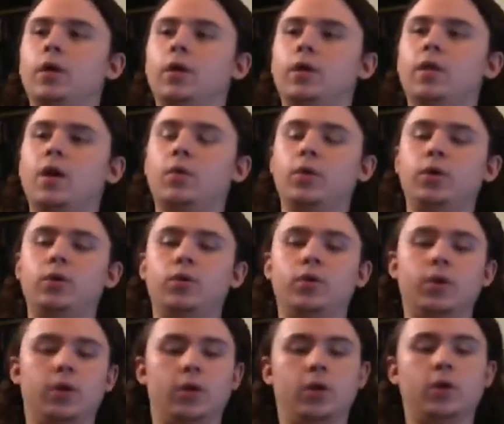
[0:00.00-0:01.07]
and that way you
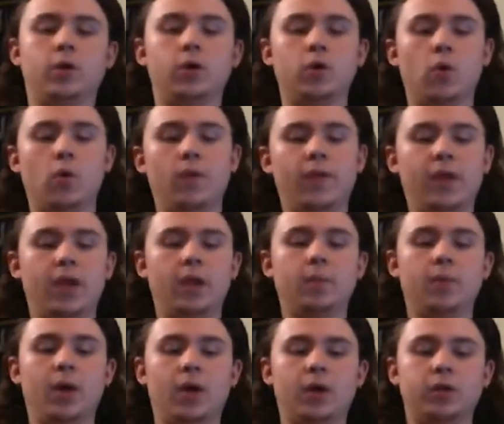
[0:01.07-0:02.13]
can go on the
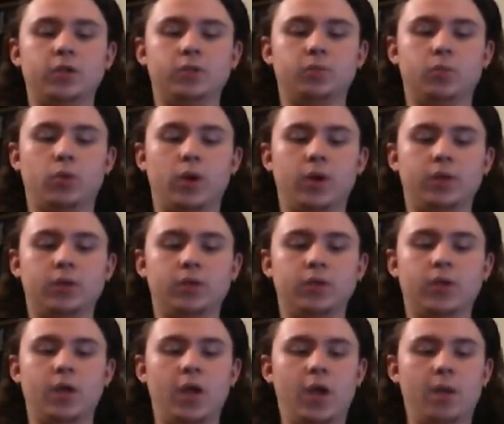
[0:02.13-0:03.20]
gamepad and just
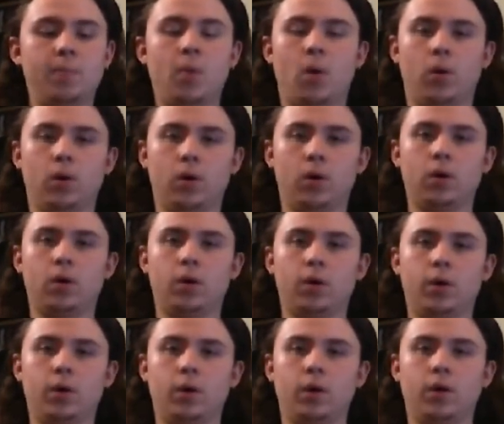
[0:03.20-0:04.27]
press MR,
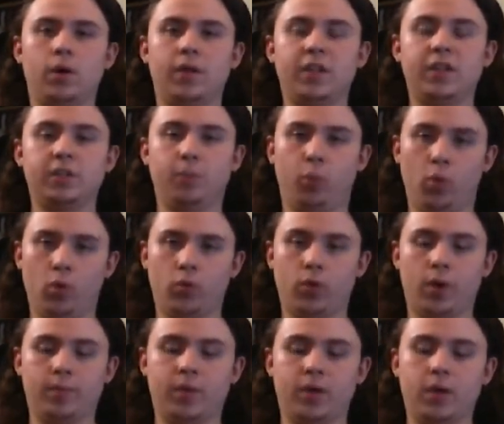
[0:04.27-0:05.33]
that's the
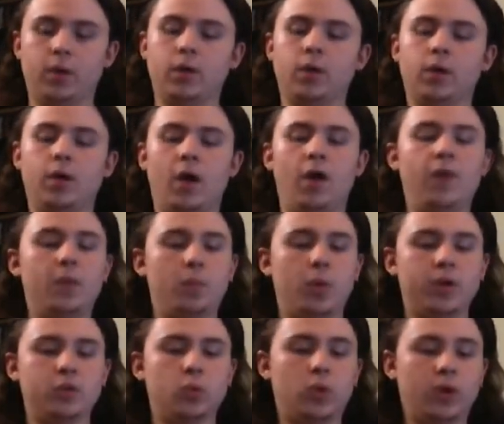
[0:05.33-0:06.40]
program key, and then
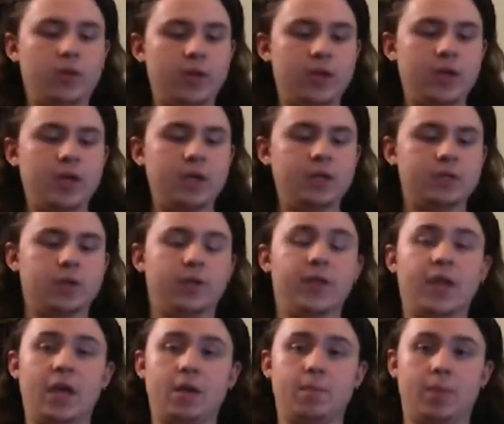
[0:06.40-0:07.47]
press one of the keys on
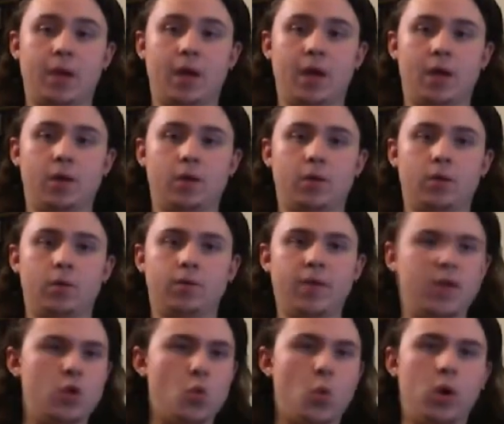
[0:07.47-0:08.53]
the gamepad
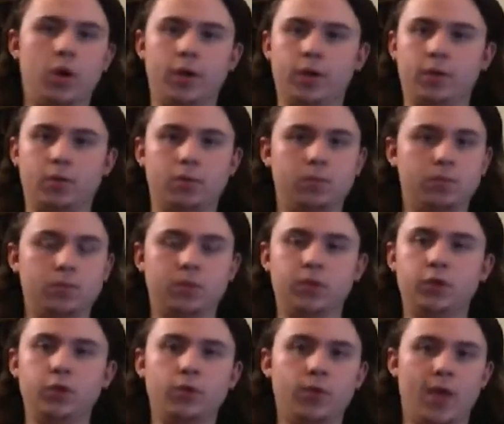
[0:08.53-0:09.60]
that you want it
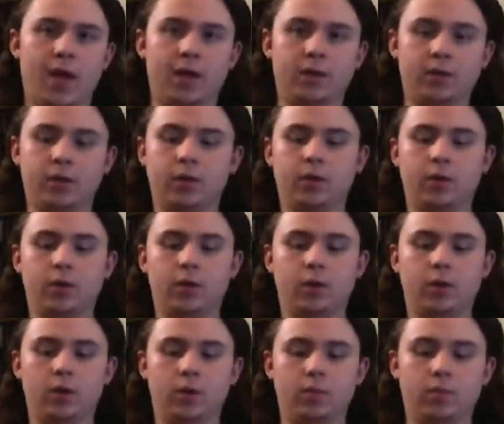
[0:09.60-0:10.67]
to do that,
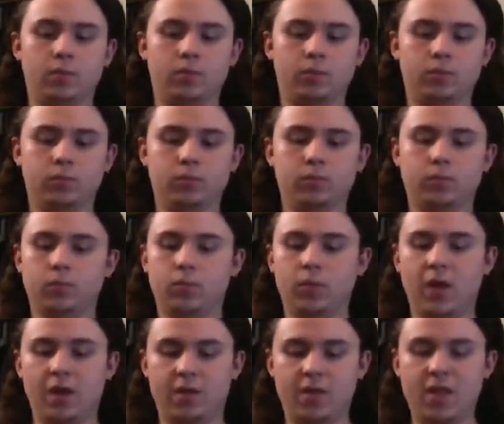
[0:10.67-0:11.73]

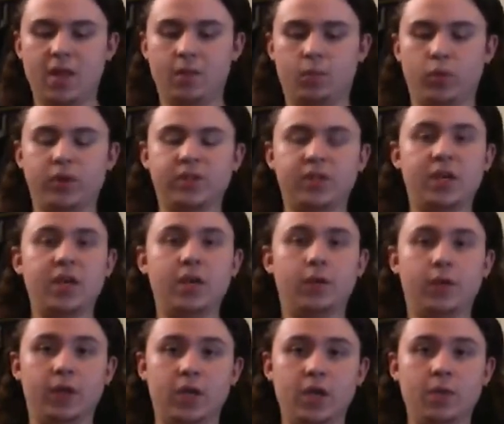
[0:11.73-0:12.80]
and then press a key
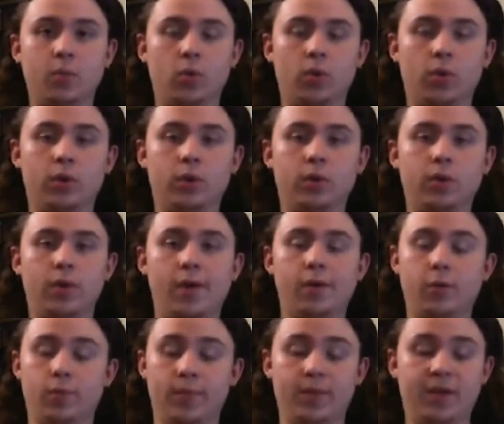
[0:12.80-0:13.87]
on the keyboard,
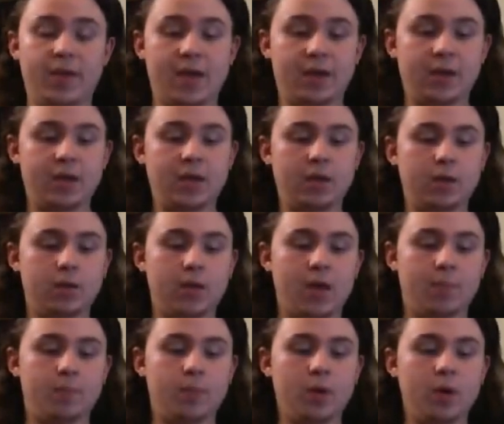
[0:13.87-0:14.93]
and it'll make
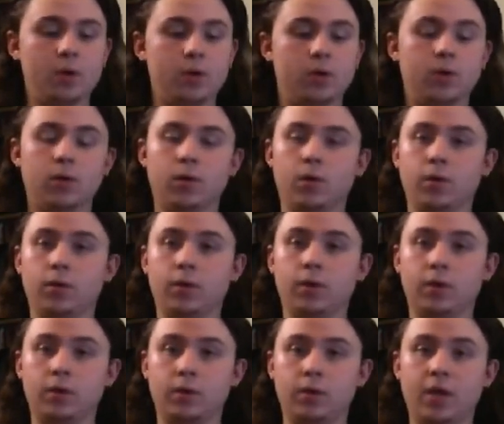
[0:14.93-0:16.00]
that button on the
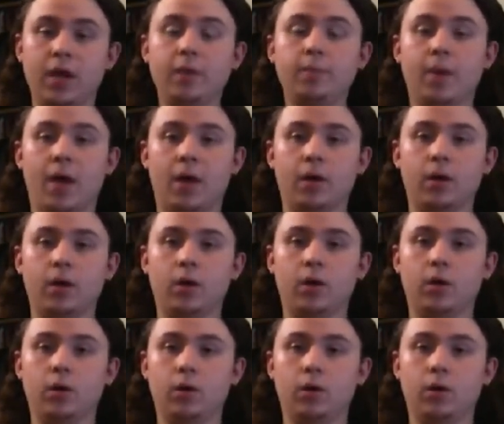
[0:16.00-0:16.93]
gamepad